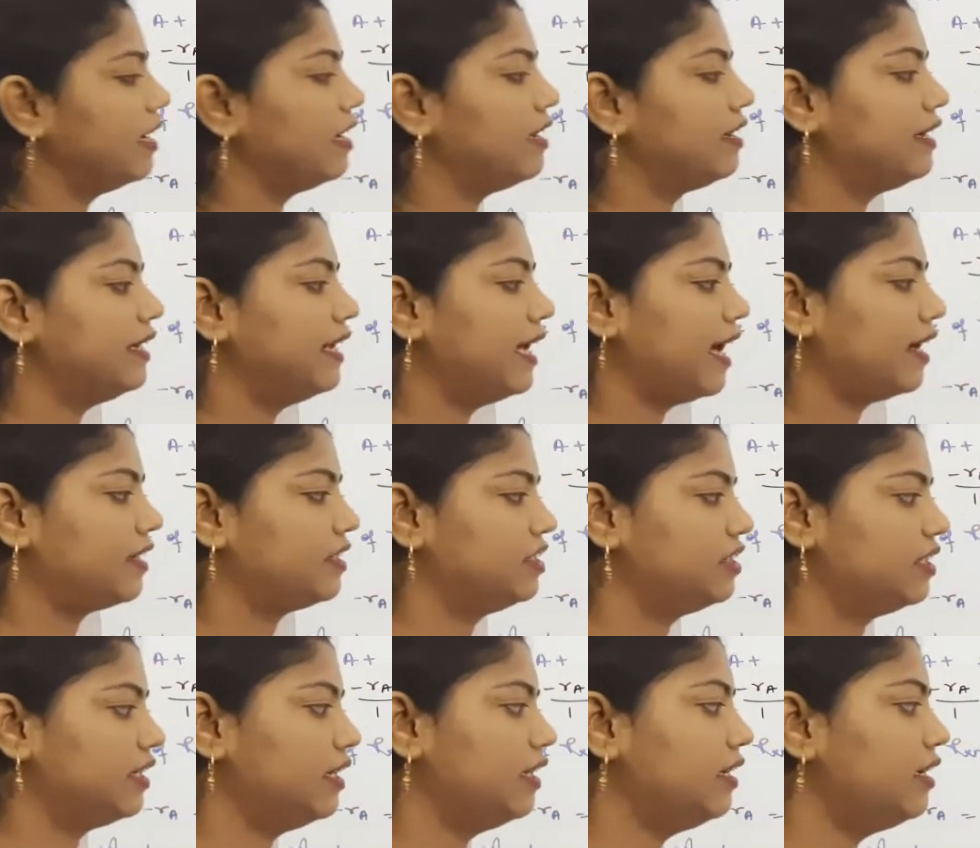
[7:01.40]

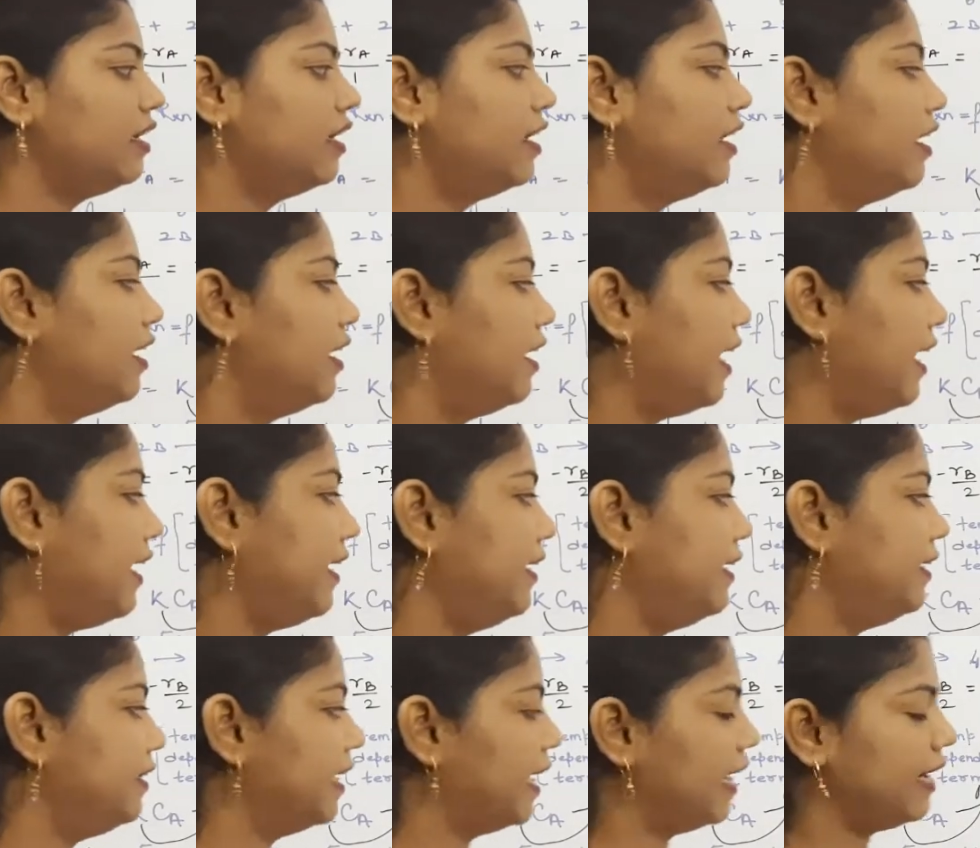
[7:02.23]
reaction
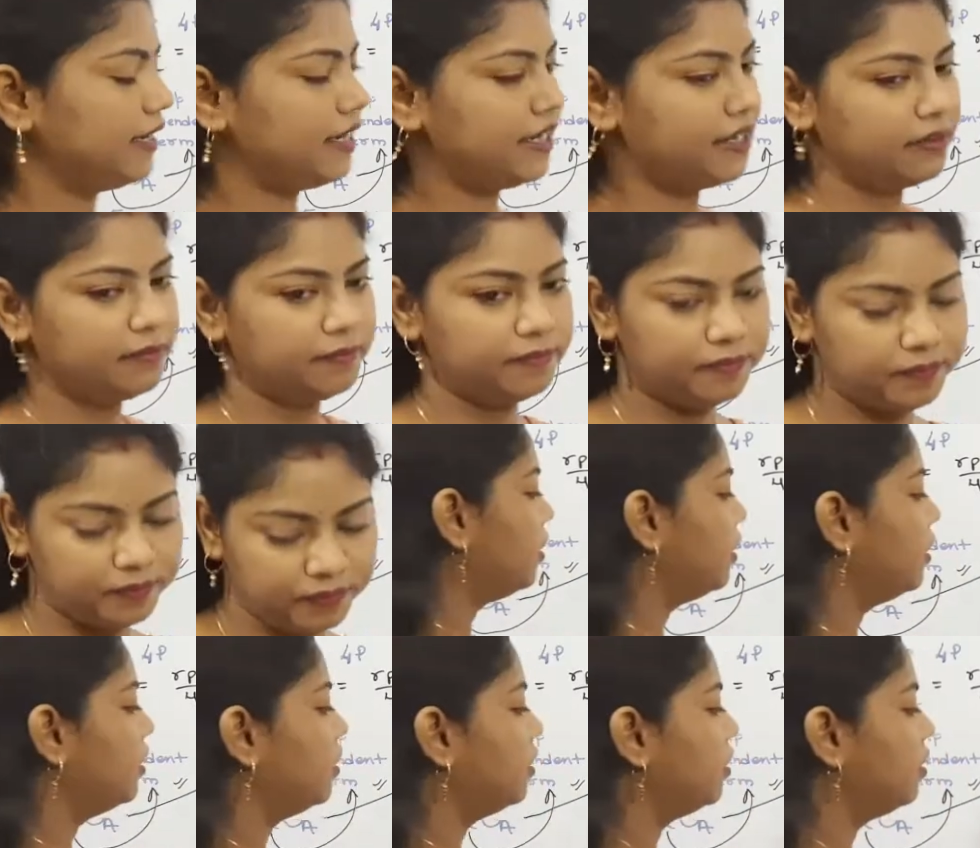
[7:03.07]
like that.
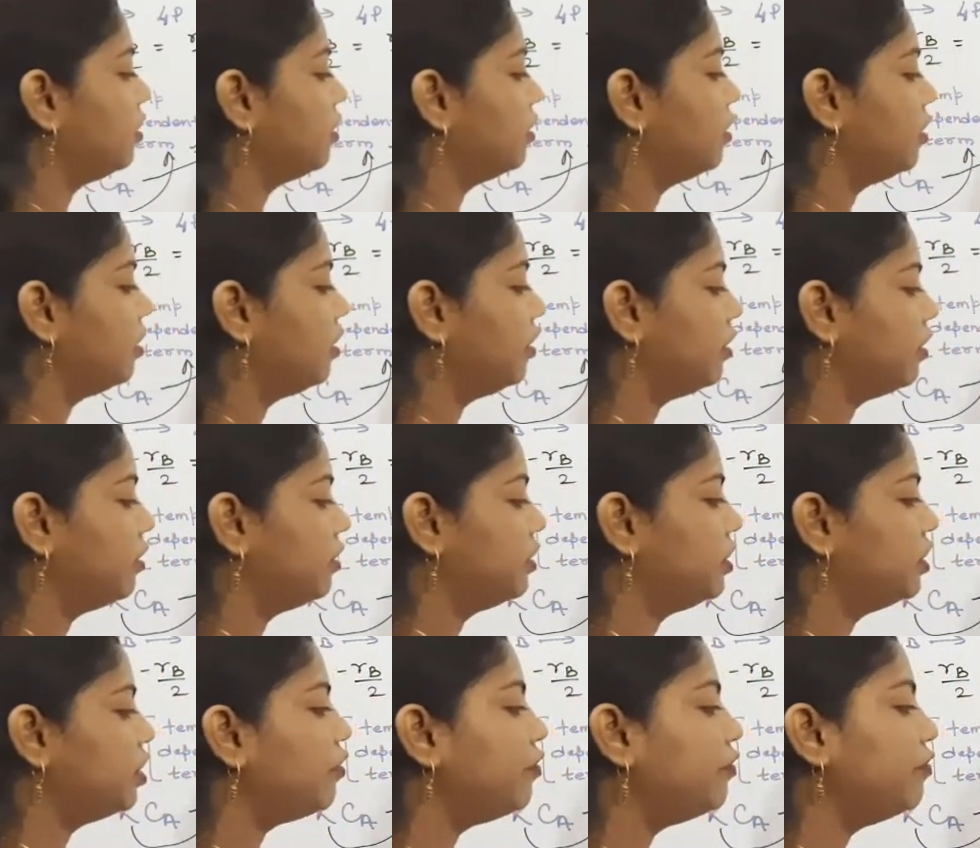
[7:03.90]

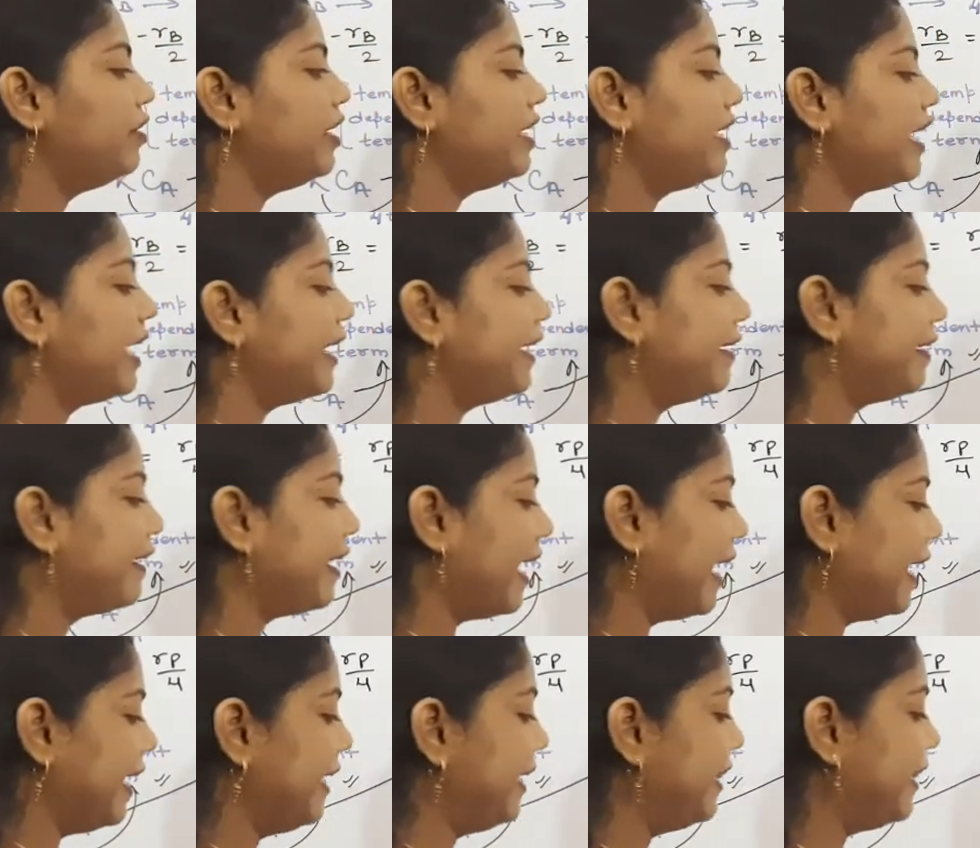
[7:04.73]
So we can
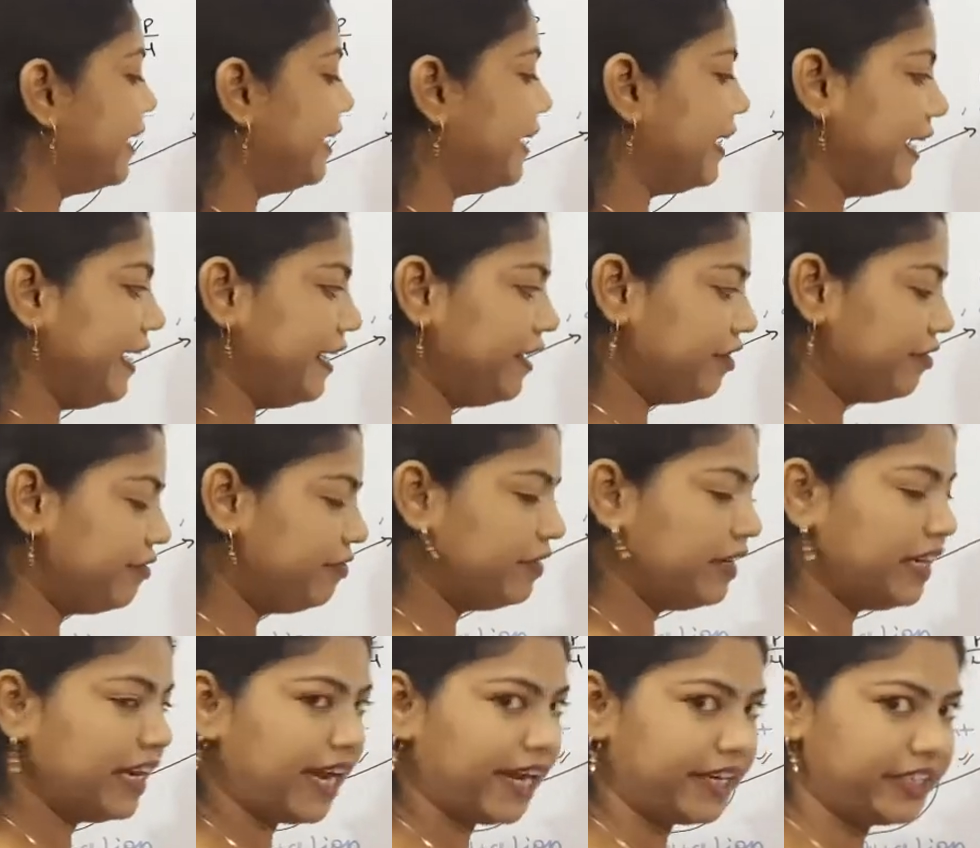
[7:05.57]
write the rate of
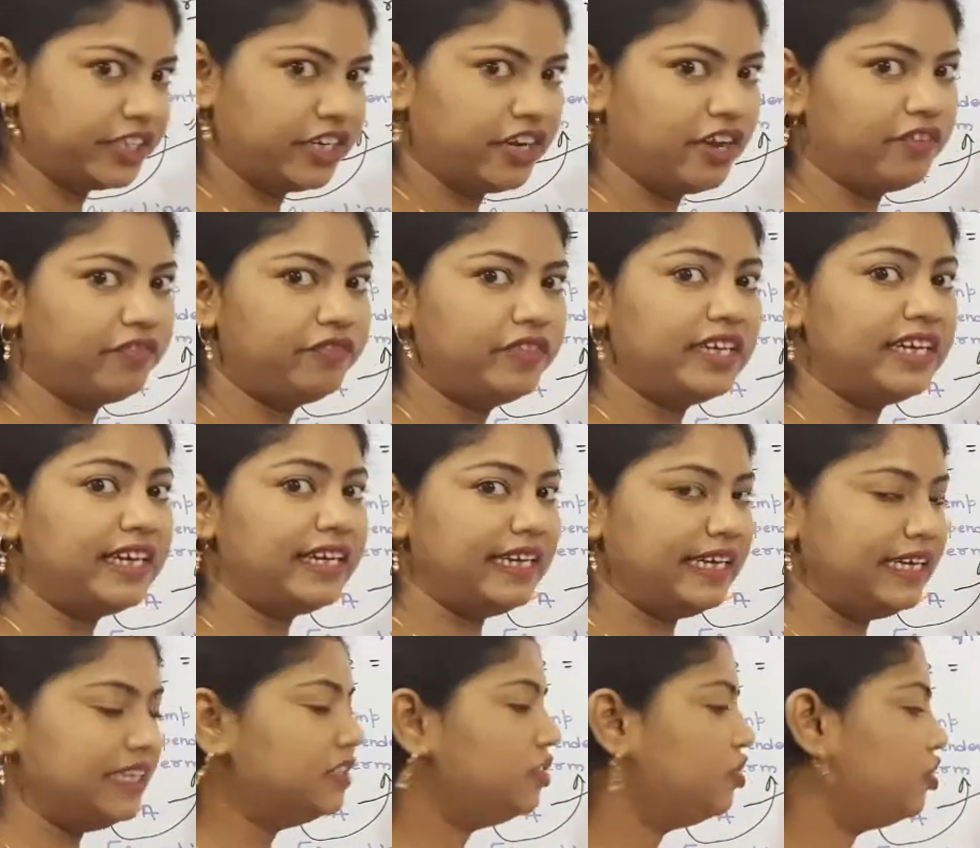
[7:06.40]
reaction of the
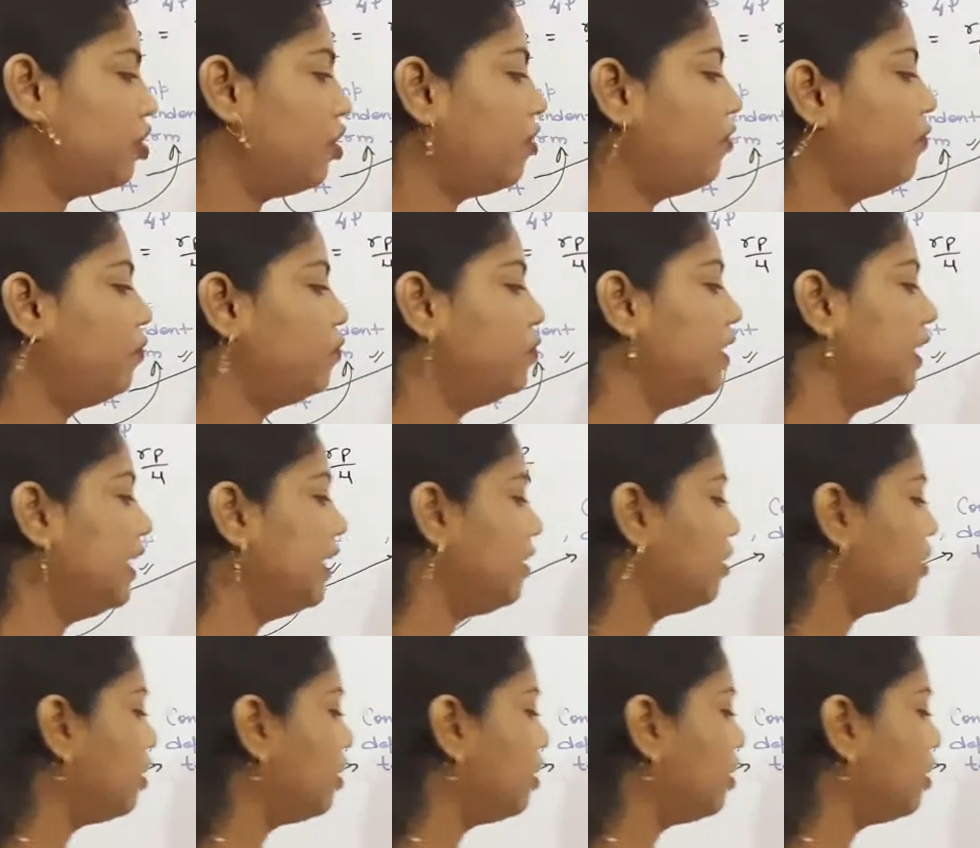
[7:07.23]
each of the